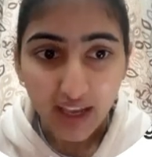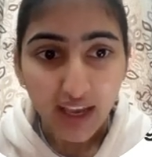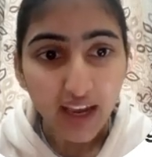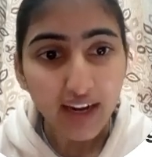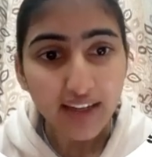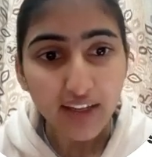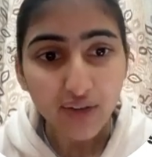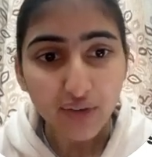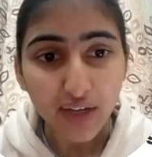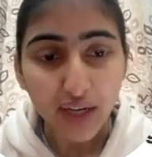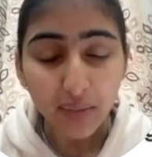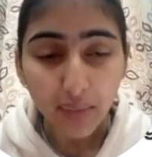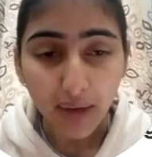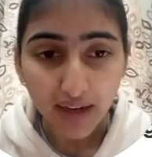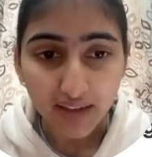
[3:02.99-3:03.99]
And then you
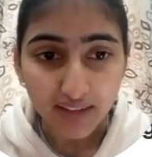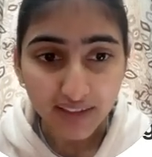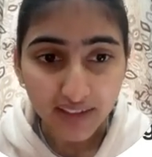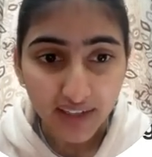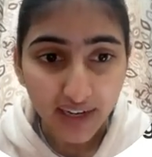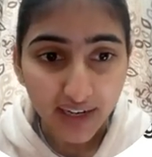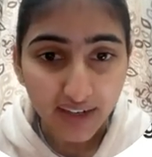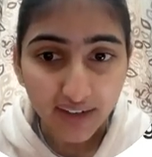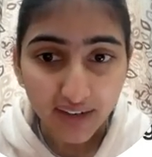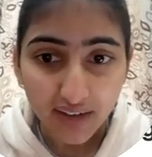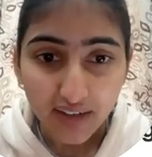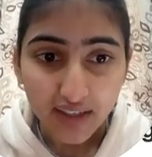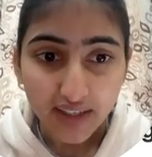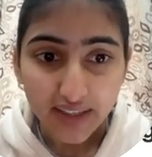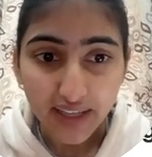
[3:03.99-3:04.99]
can mark the trend,
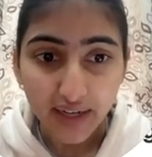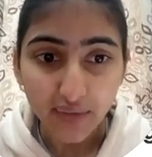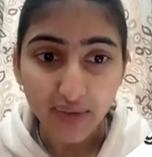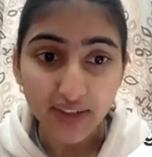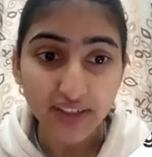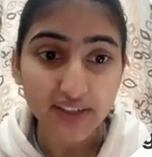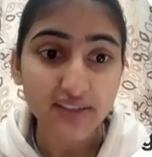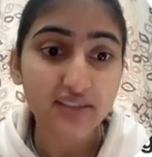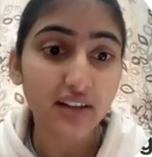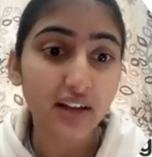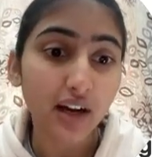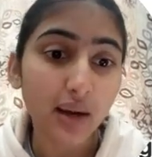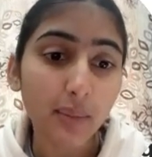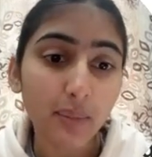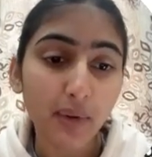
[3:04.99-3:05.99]
that whether it's
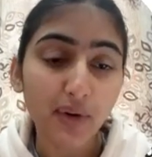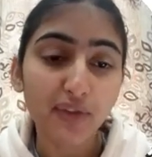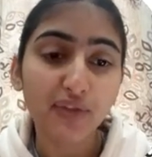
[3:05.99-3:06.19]
up,